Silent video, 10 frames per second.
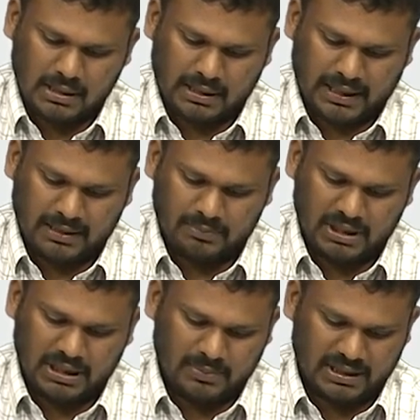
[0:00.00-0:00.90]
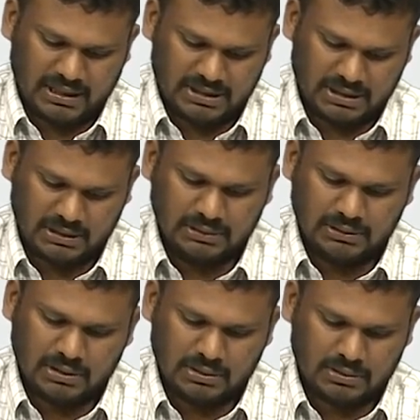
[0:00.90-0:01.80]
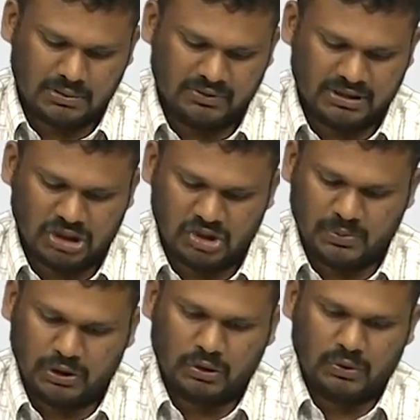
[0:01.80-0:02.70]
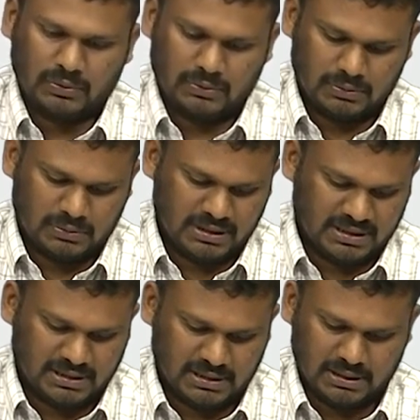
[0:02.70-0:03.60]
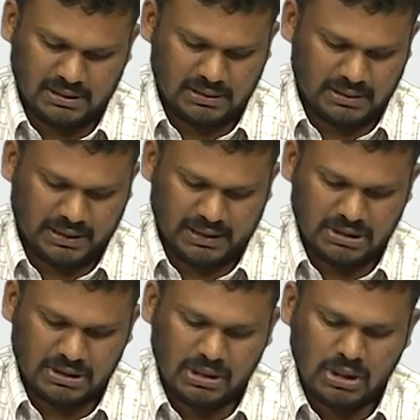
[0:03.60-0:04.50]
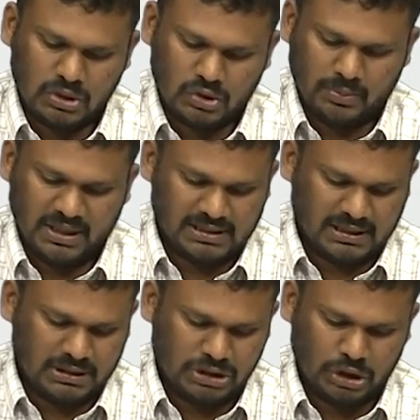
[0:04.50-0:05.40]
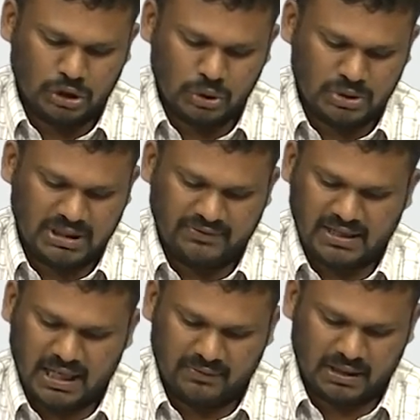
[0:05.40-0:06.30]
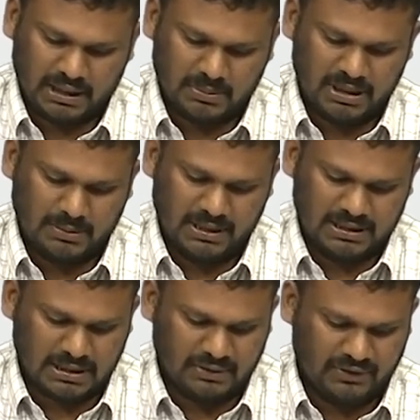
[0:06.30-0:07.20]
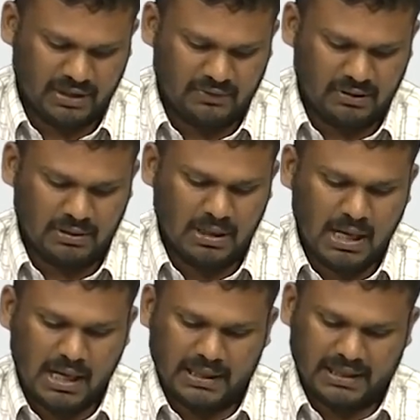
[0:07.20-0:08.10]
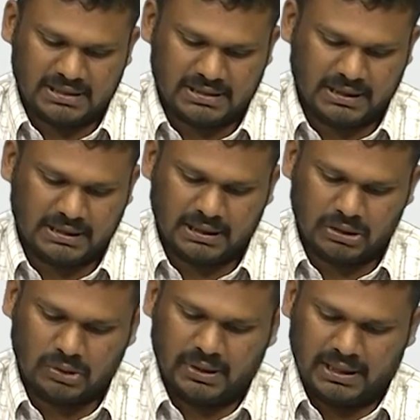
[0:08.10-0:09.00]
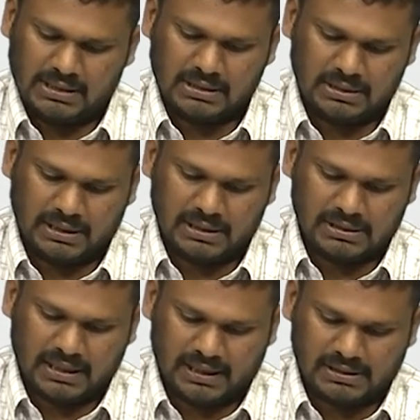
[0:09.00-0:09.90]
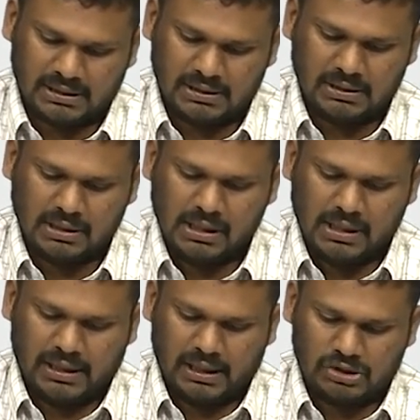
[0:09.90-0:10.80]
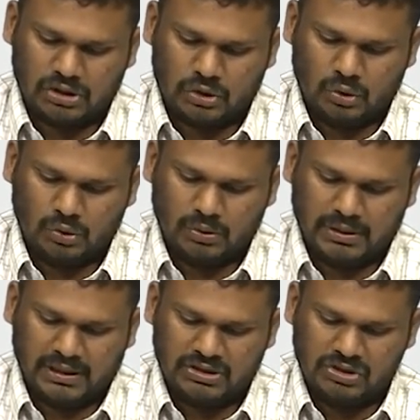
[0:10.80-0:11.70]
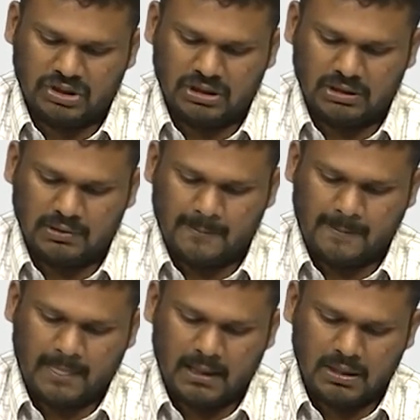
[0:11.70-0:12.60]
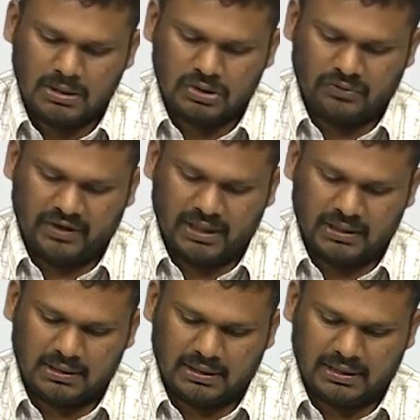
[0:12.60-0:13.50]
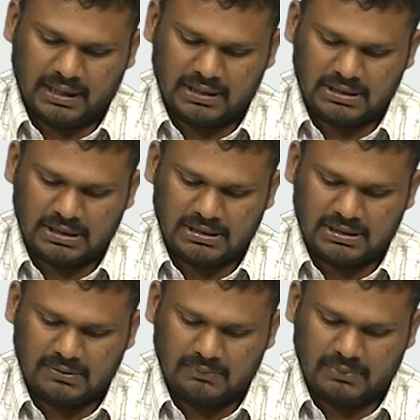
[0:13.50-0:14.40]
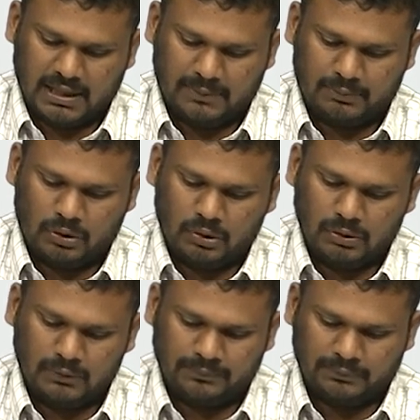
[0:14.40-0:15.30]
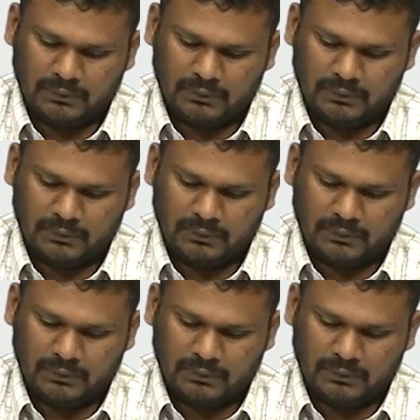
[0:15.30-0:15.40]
right multiplication with respect to this uh, H. So, basically G to G we have a right multiplication, we will restrict that to H, that is the action H to S G. So, where H is mapped to